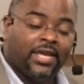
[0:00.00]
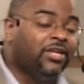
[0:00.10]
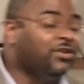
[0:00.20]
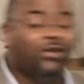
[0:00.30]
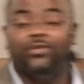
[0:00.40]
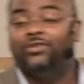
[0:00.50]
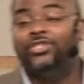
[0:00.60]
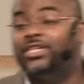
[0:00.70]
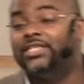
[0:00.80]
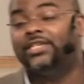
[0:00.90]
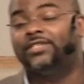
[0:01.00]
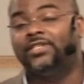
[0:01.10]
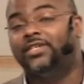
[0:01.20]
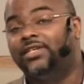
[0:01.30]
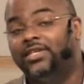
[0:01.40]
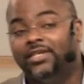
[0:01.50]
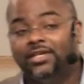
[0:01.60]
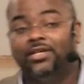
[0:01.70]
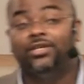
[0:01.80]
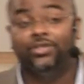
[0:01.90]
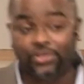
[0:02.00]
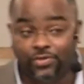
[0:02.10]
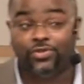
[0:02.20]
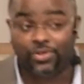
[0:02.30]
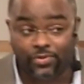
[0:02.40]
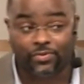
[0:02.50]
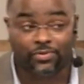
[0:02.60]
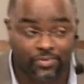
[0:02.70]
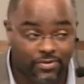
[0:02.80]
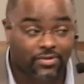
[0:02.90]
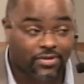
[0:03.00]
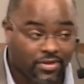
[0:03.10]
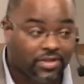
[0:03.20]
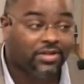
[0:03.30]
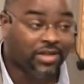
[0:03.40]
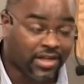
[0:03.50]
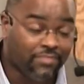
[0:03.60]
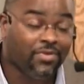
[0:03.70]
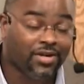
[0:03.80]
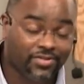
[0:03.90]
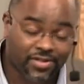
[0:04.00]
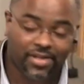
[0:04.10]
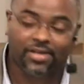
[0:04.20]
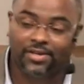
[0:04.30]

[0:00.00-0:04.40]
and you don't know Jesus, you too need mercy.